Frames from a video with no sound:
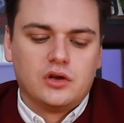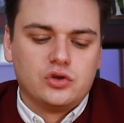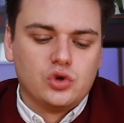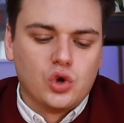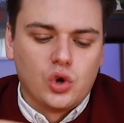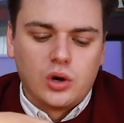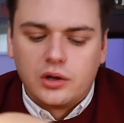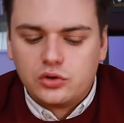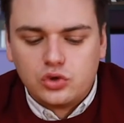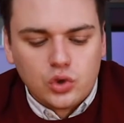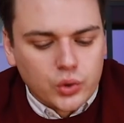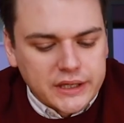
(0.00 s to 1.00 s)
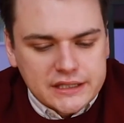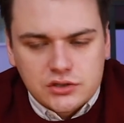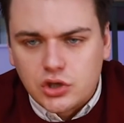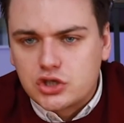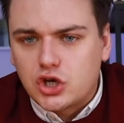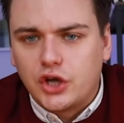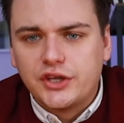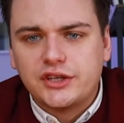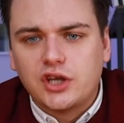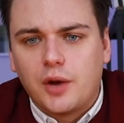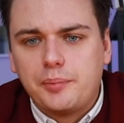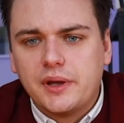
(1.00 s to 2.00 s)
You do research on the
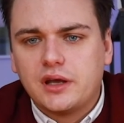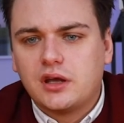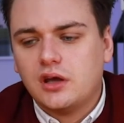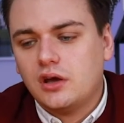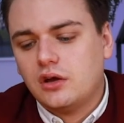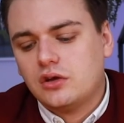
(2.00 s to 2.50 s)
topic,